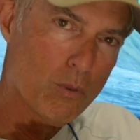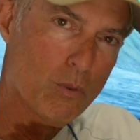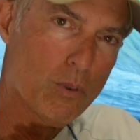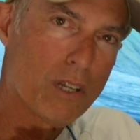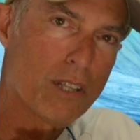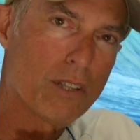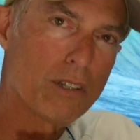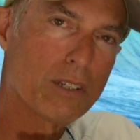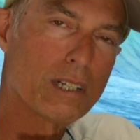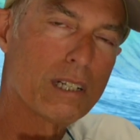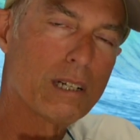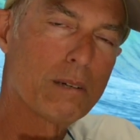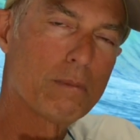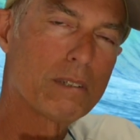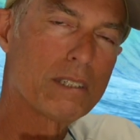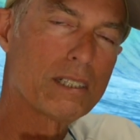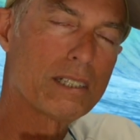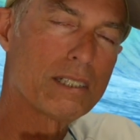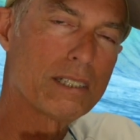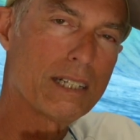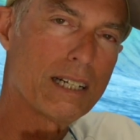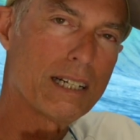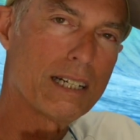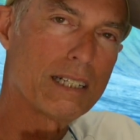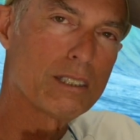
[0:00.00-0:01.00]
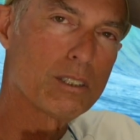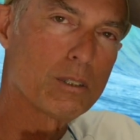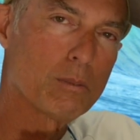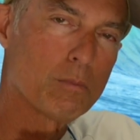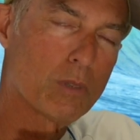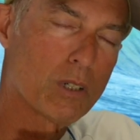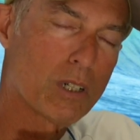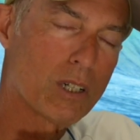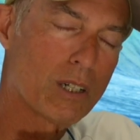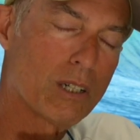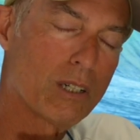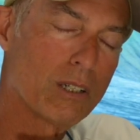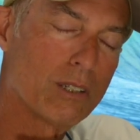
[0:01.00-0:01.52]
the weather coming tonight and
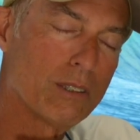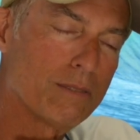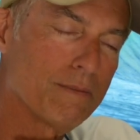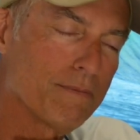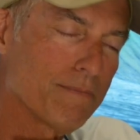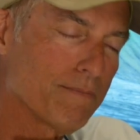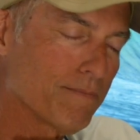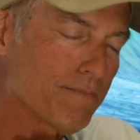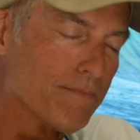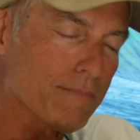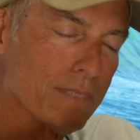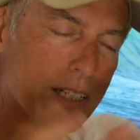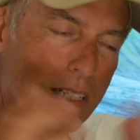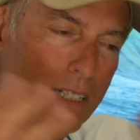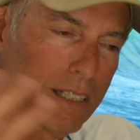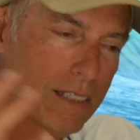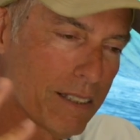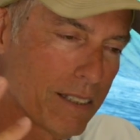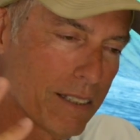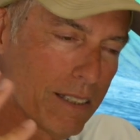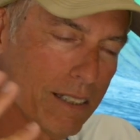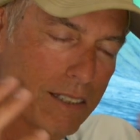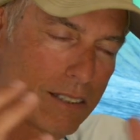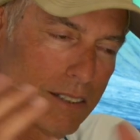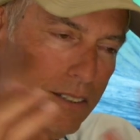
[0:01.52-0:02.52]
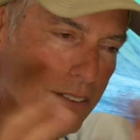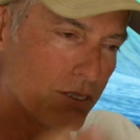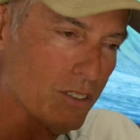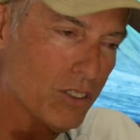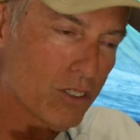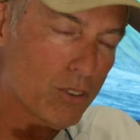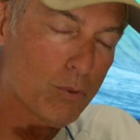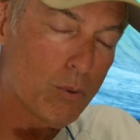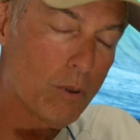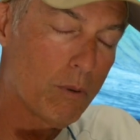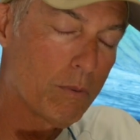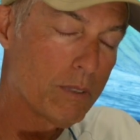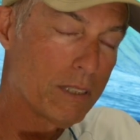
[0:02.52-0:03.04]
tomorrow. It, it's
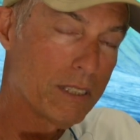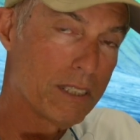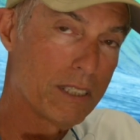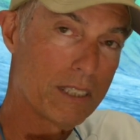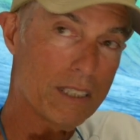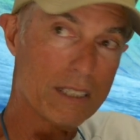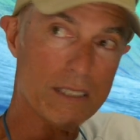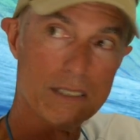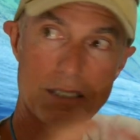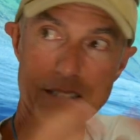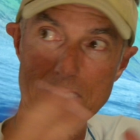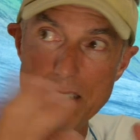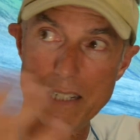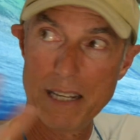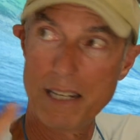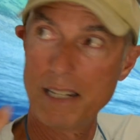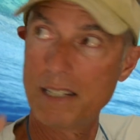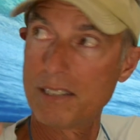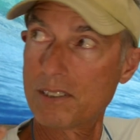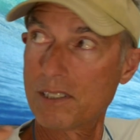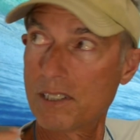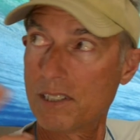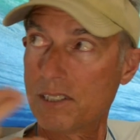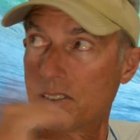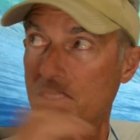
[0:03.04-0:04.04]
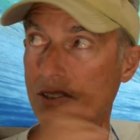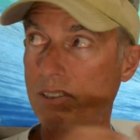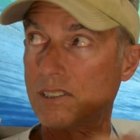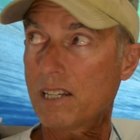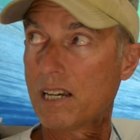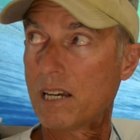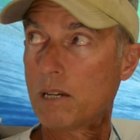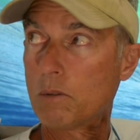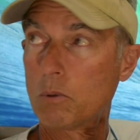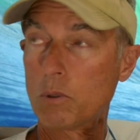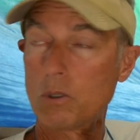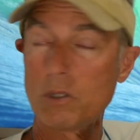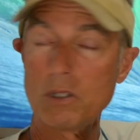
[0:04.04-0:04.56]
just what we did, and today is
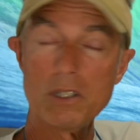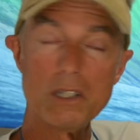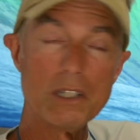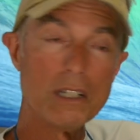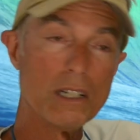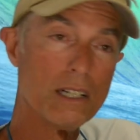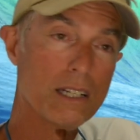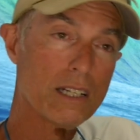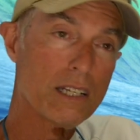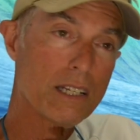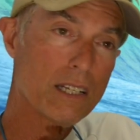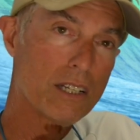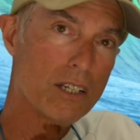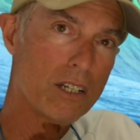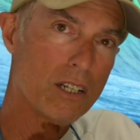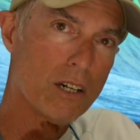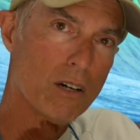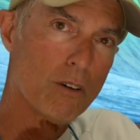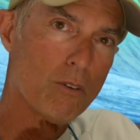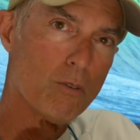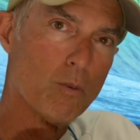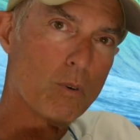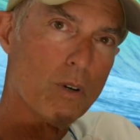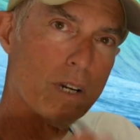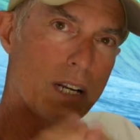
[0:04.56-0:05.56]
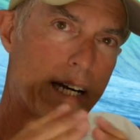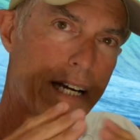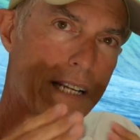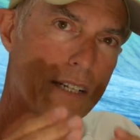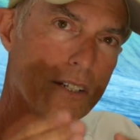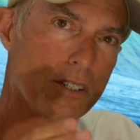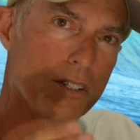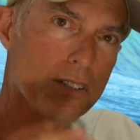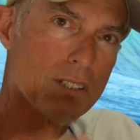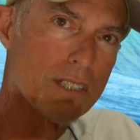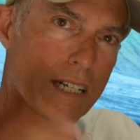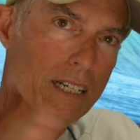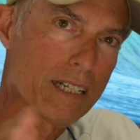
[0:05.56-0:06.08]
unstable. You know, what I
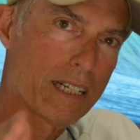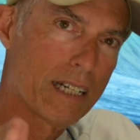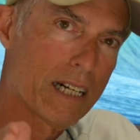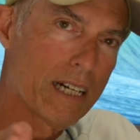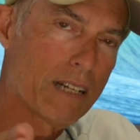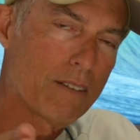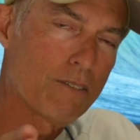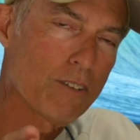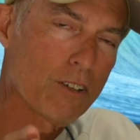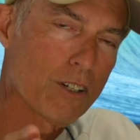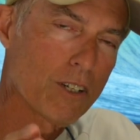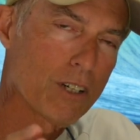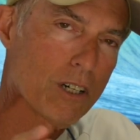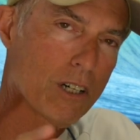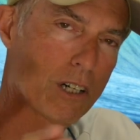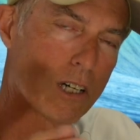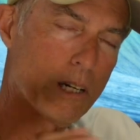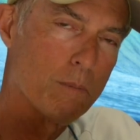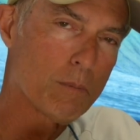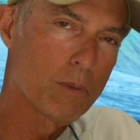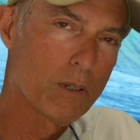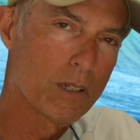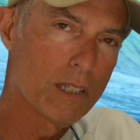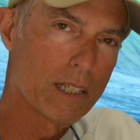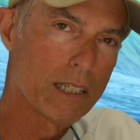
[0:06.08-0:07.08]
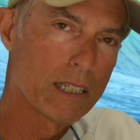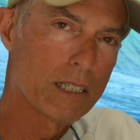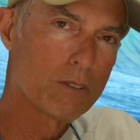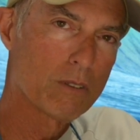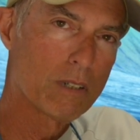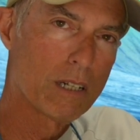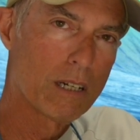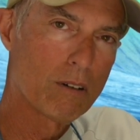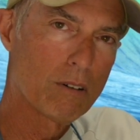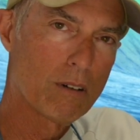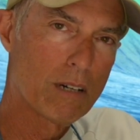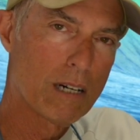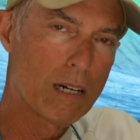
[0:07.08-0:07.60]
do is I guide for carp on Lake
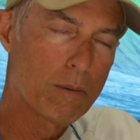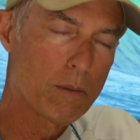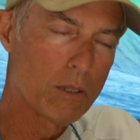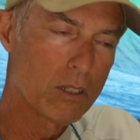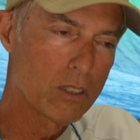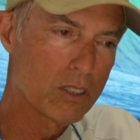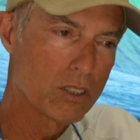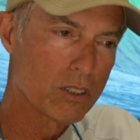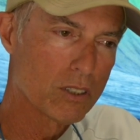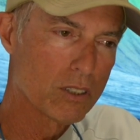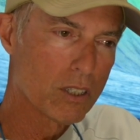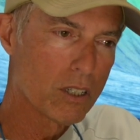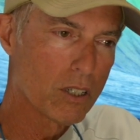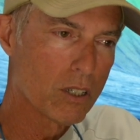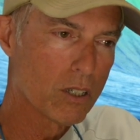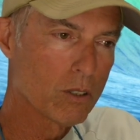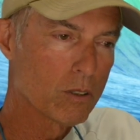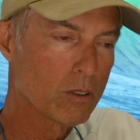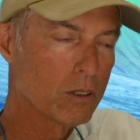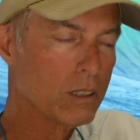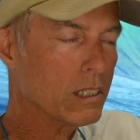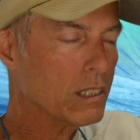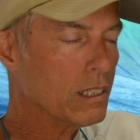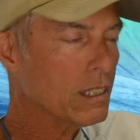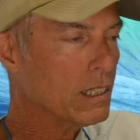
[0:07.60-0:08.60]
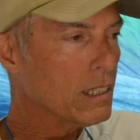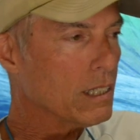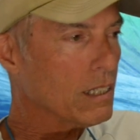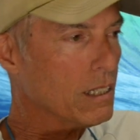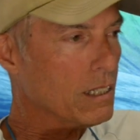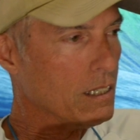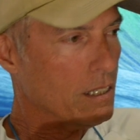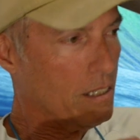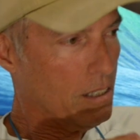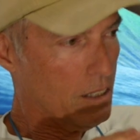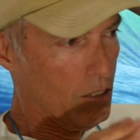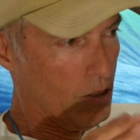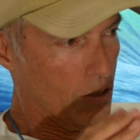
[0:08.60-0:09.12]
Ray Roberts, so
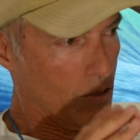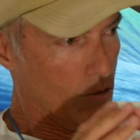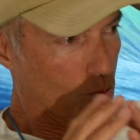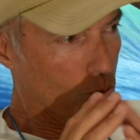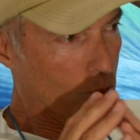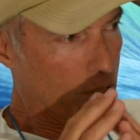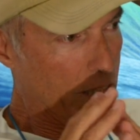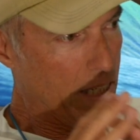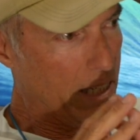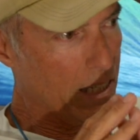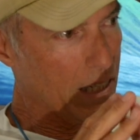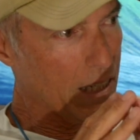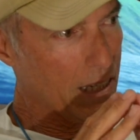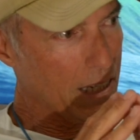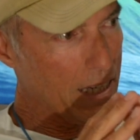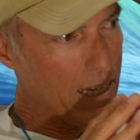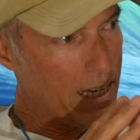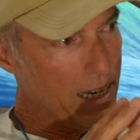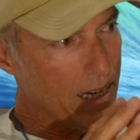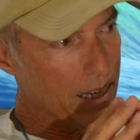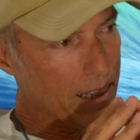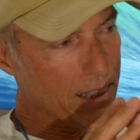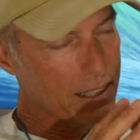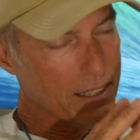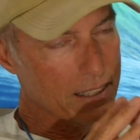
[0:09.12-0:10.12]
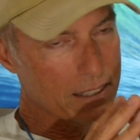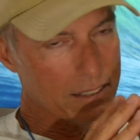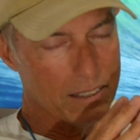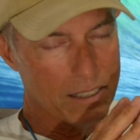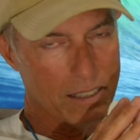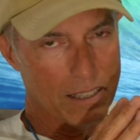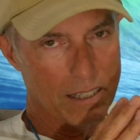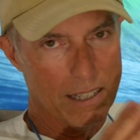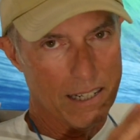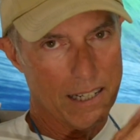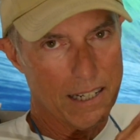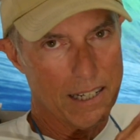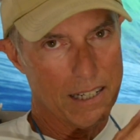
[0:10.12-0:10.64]
we need a lot of things to
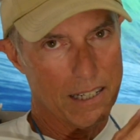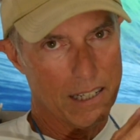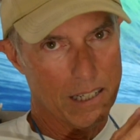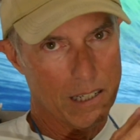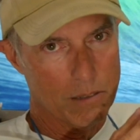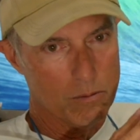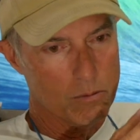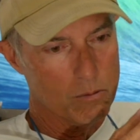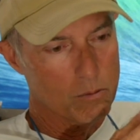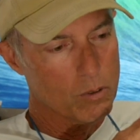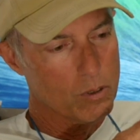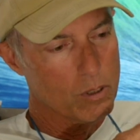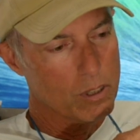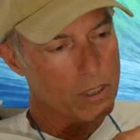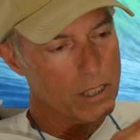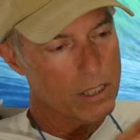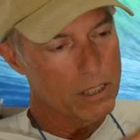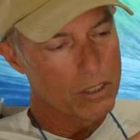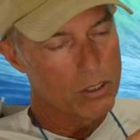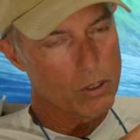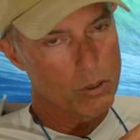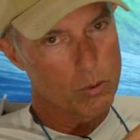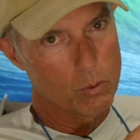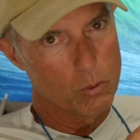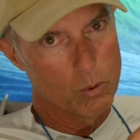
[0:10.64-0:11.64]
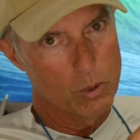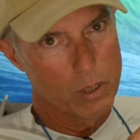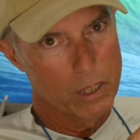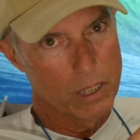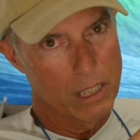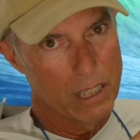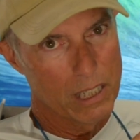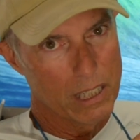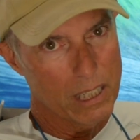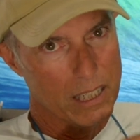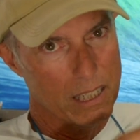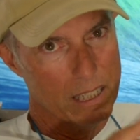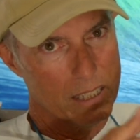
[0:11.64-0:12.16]
line up. One is the
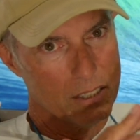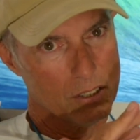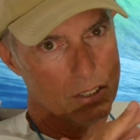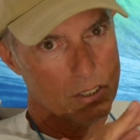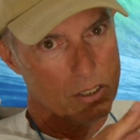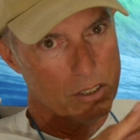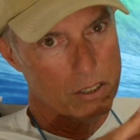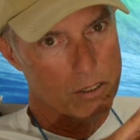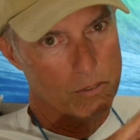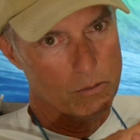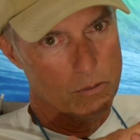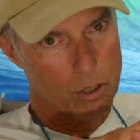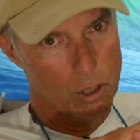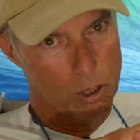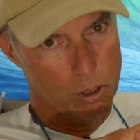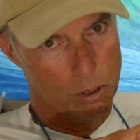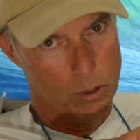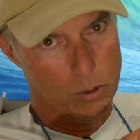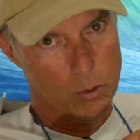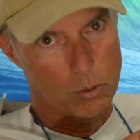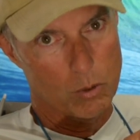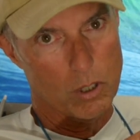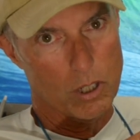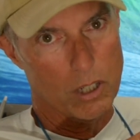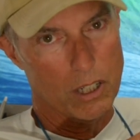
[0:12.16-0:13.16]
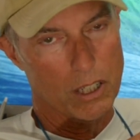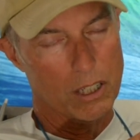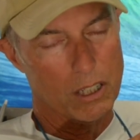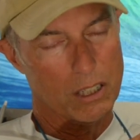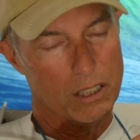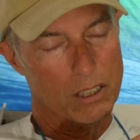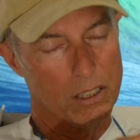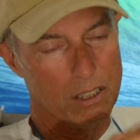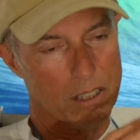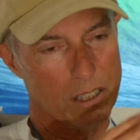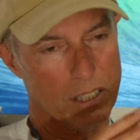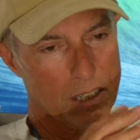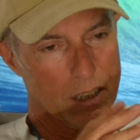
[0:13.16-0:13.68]
wind, and two water
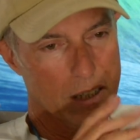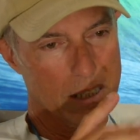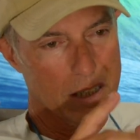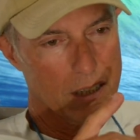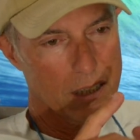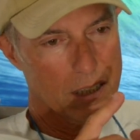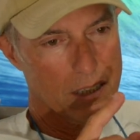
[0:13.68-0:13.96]
clarity